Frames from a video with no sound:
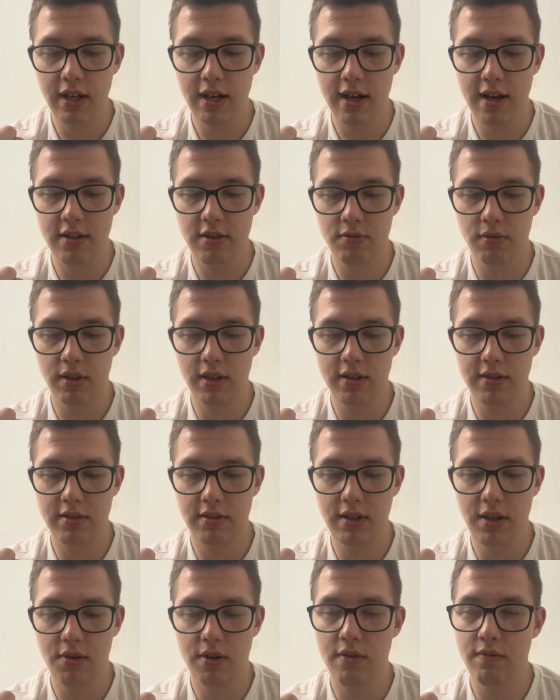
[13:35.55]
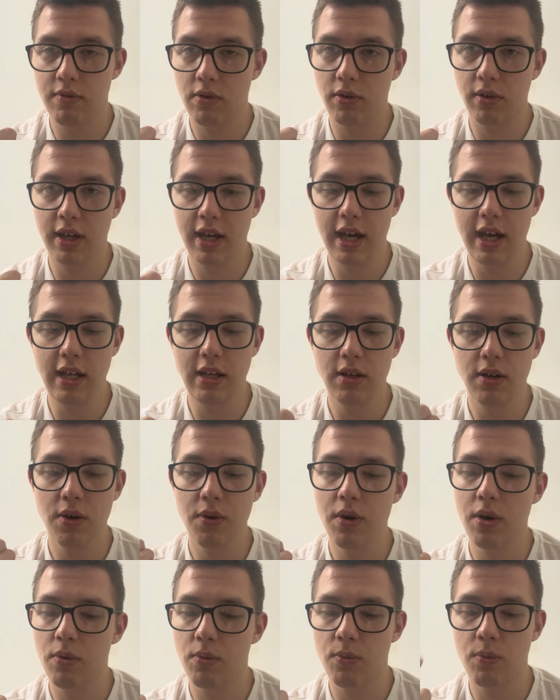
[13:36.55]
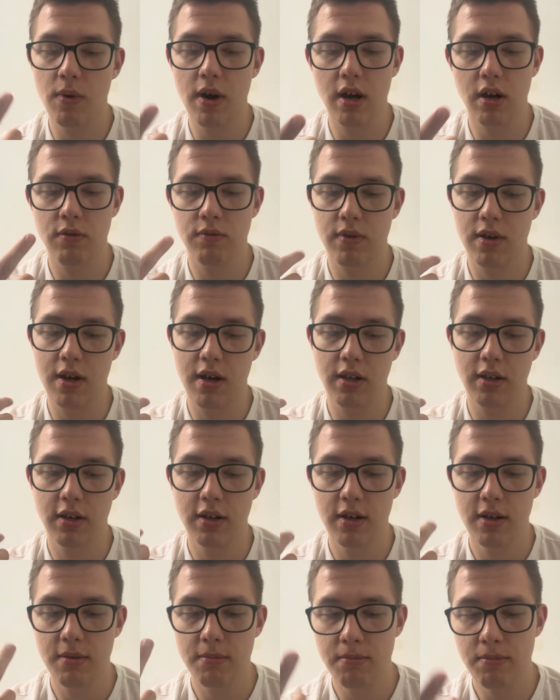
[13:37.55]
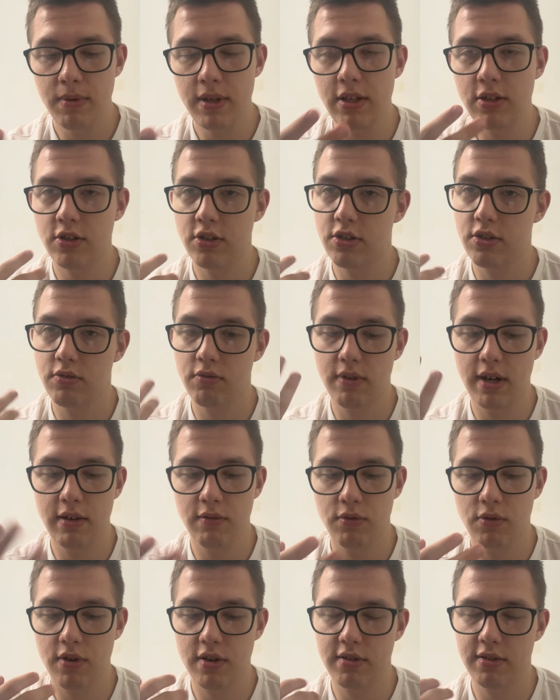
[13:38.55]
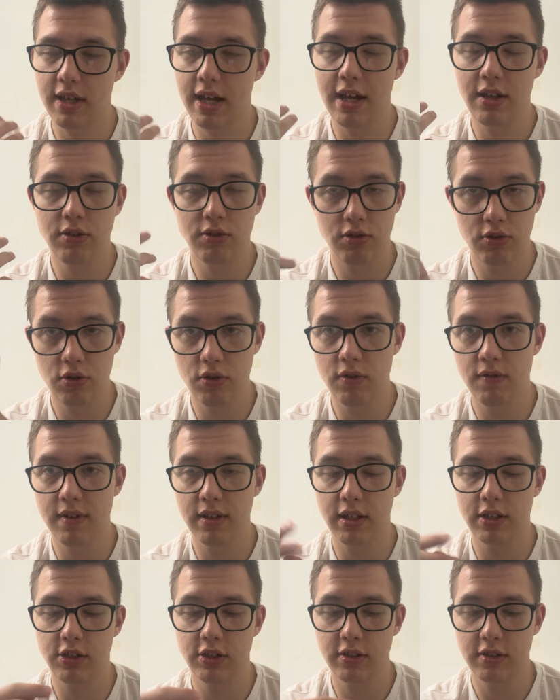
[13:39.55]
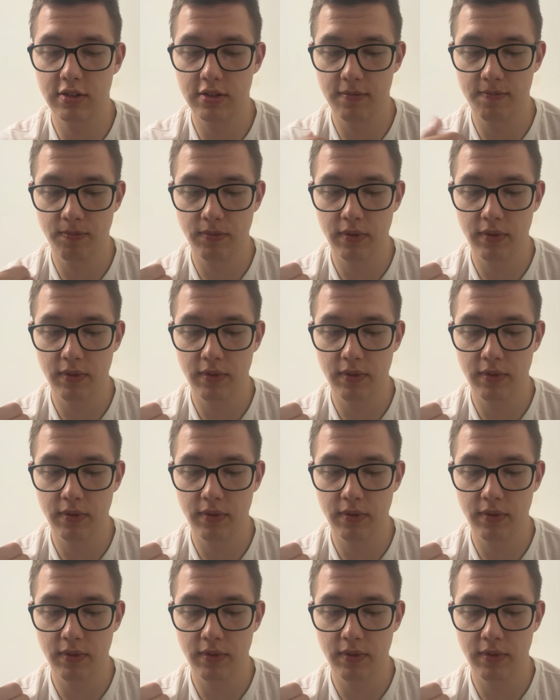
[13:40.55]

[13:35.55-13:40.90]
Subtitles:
as well as near a volcano, waterfall, beach, rainforest, and 2 villages.